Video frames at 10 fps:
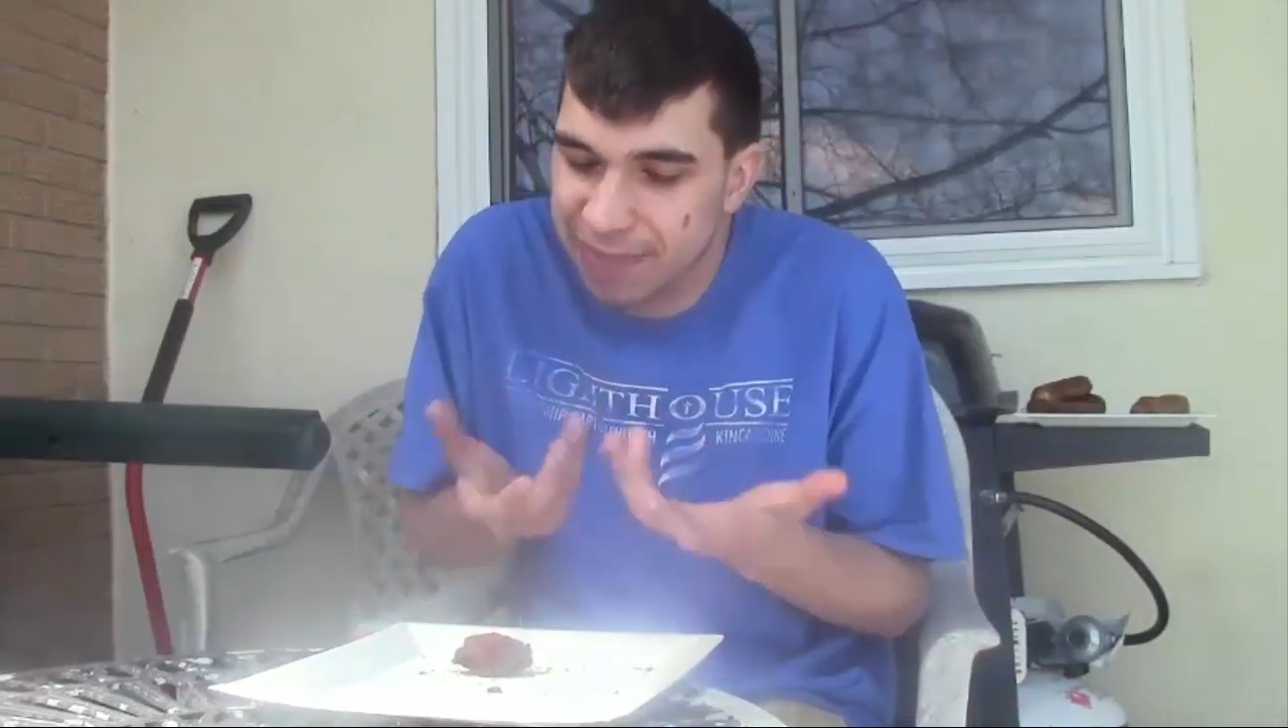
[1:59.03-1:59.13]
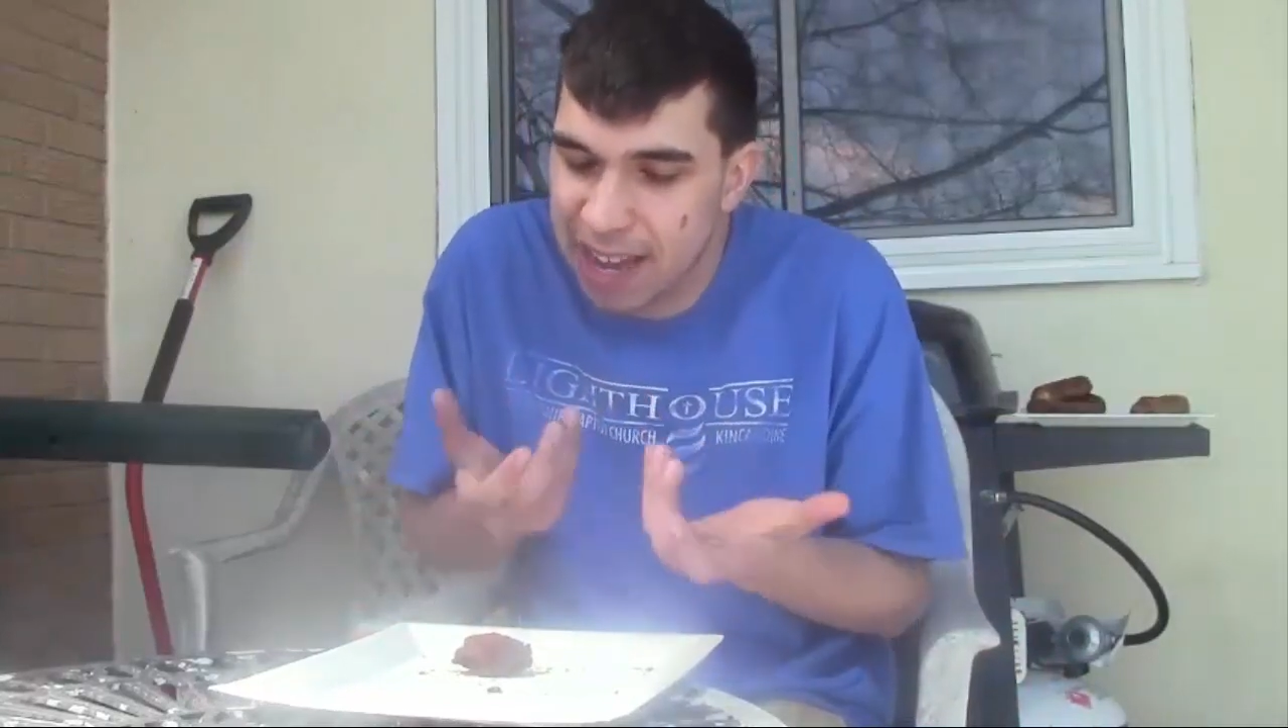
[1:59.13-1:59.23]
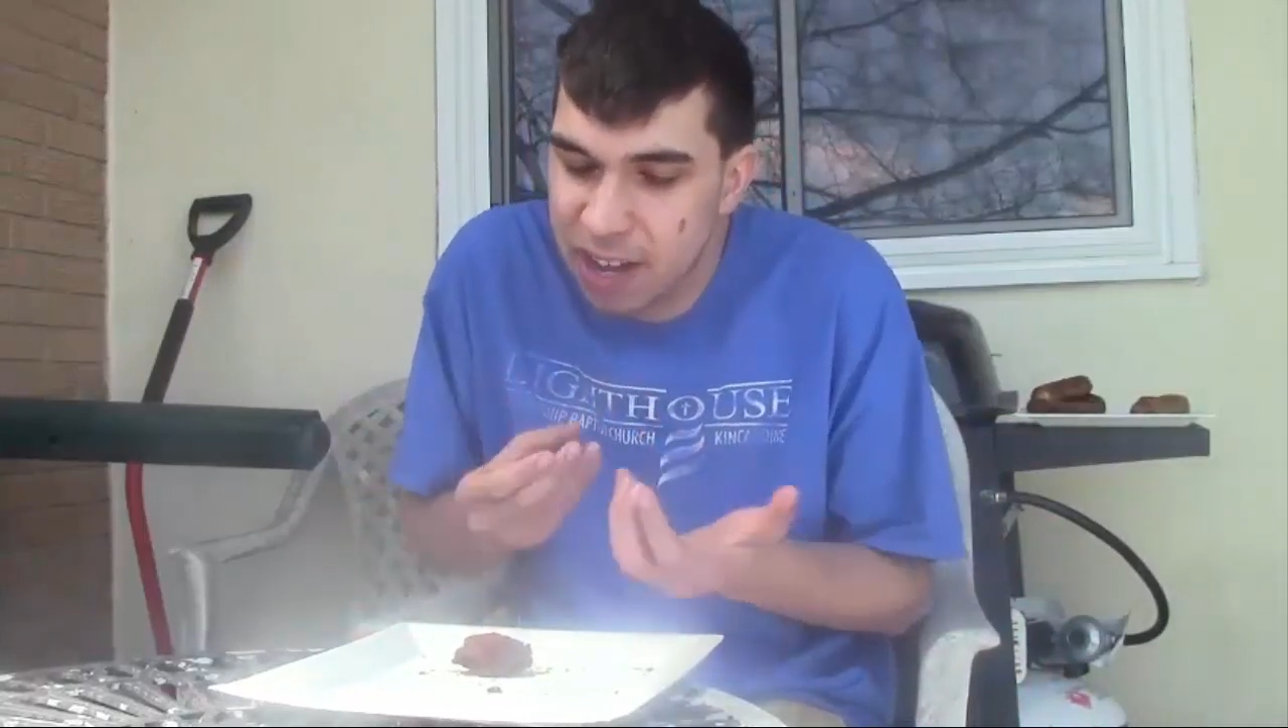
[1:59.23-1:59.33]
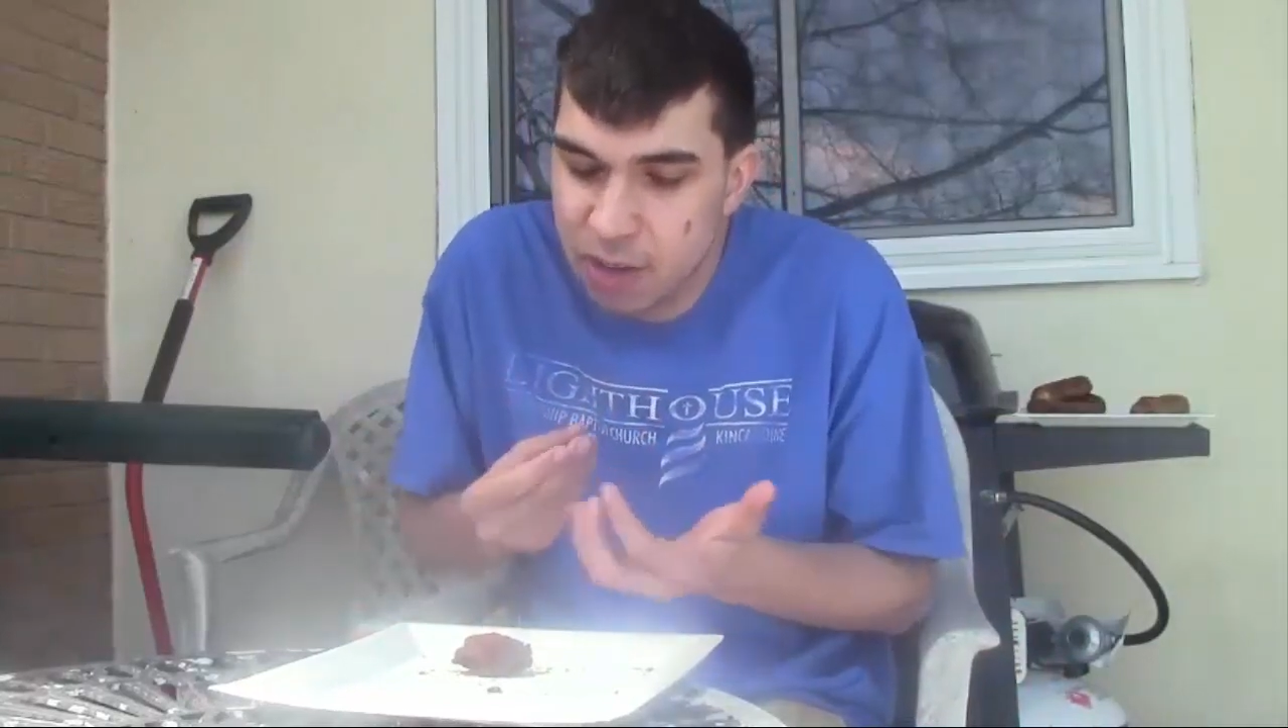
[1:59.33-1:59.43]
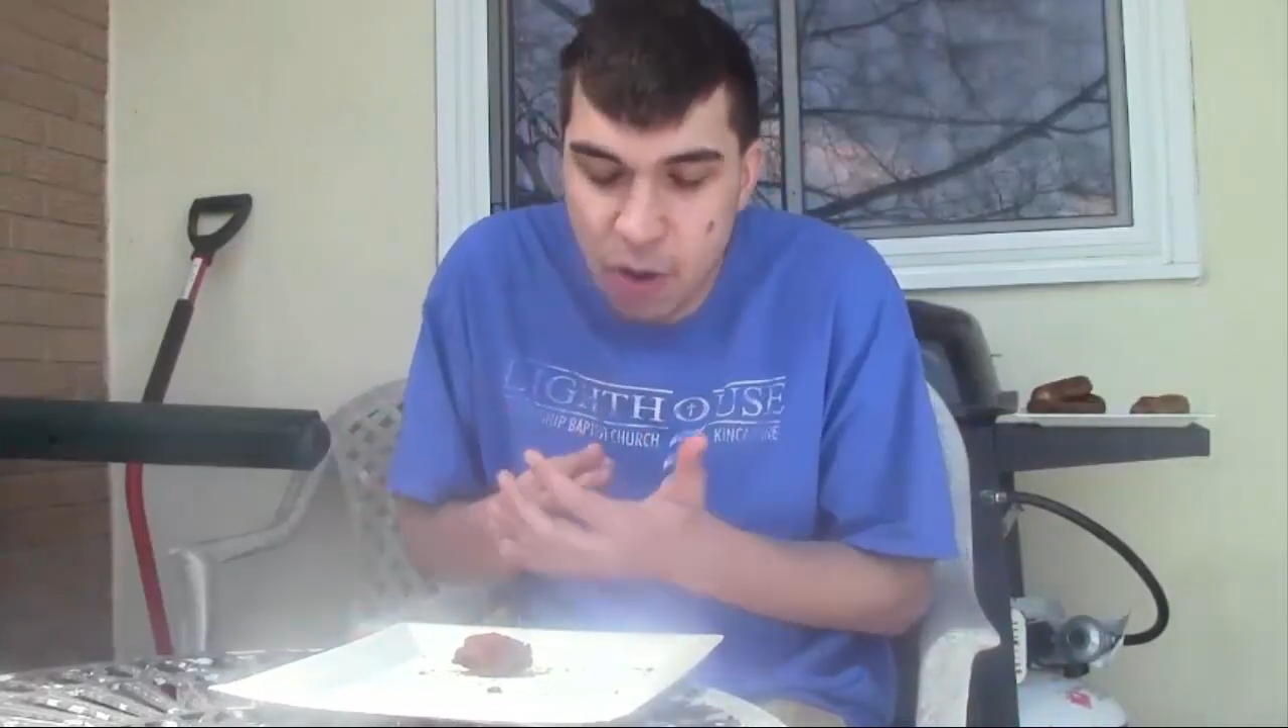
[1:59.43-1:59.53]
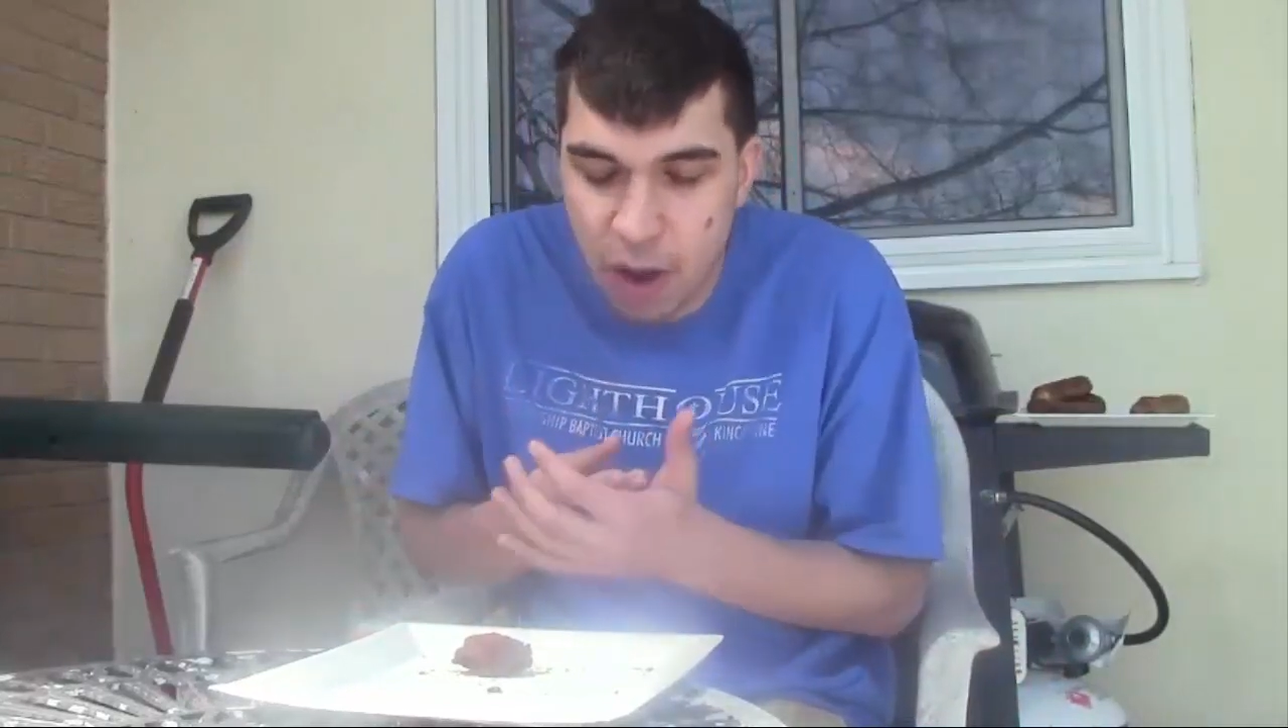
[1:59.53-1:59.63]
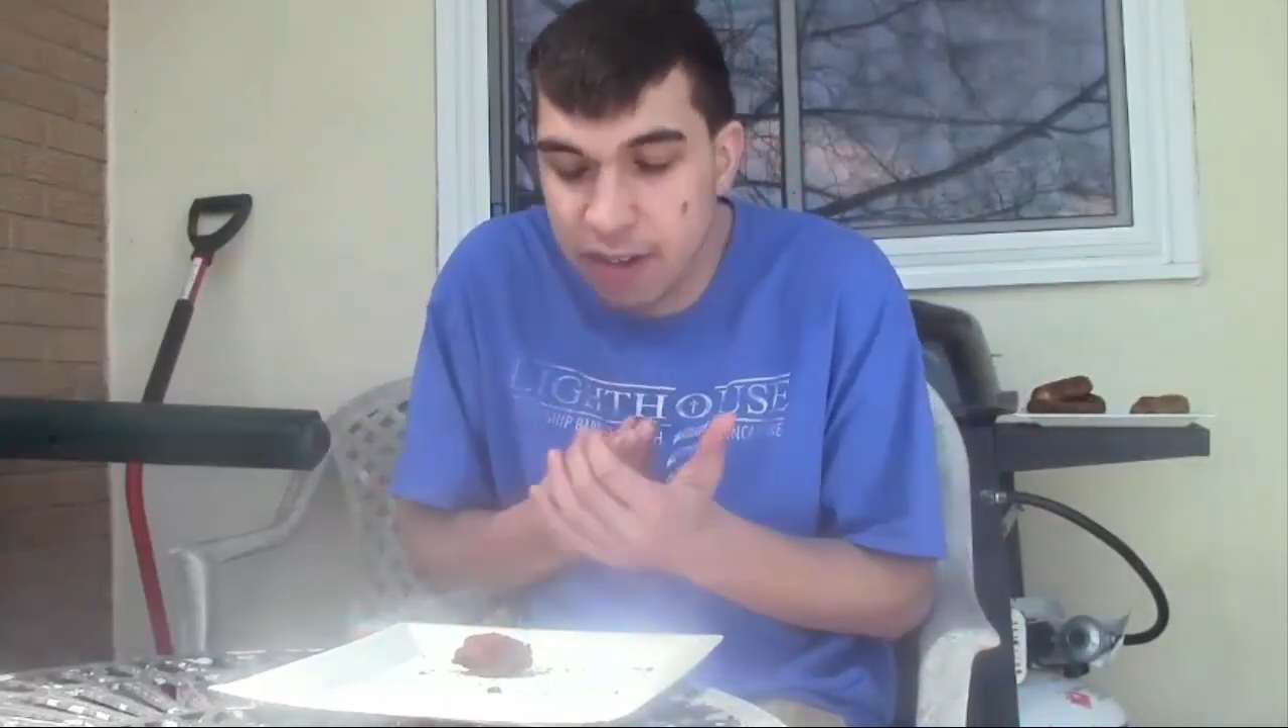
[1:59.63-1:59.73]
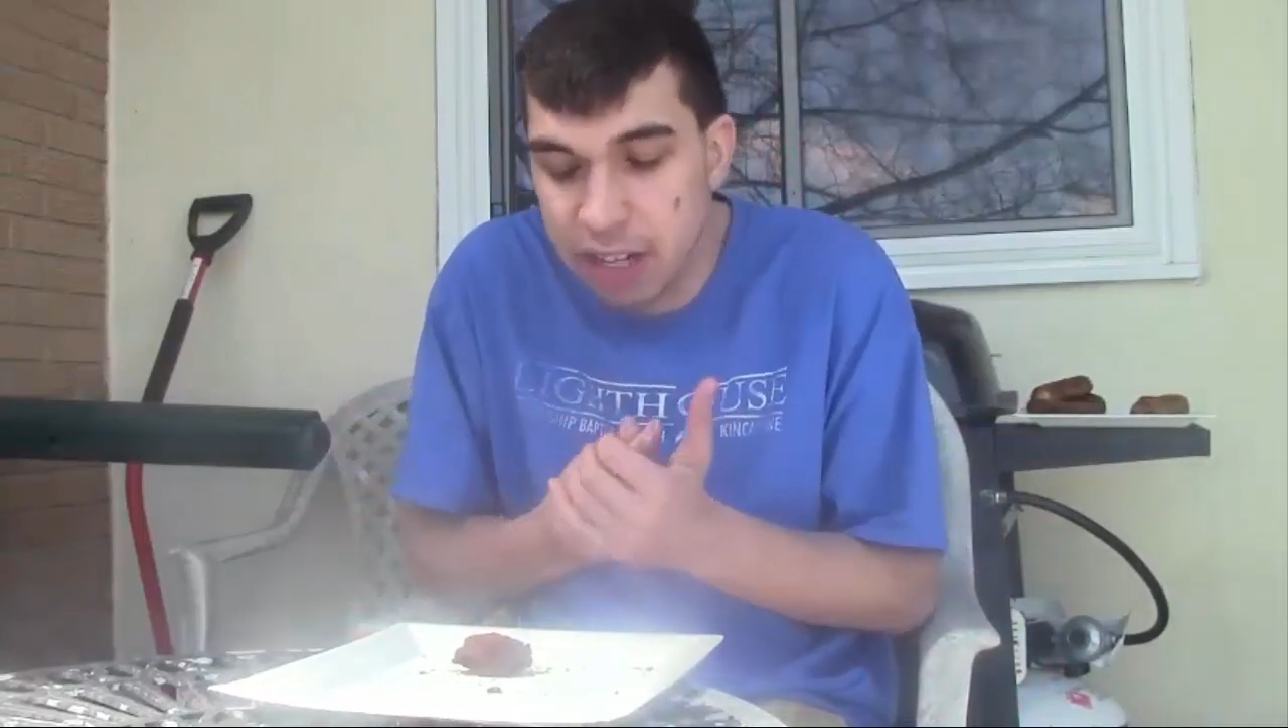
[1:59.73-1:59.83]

I don't know how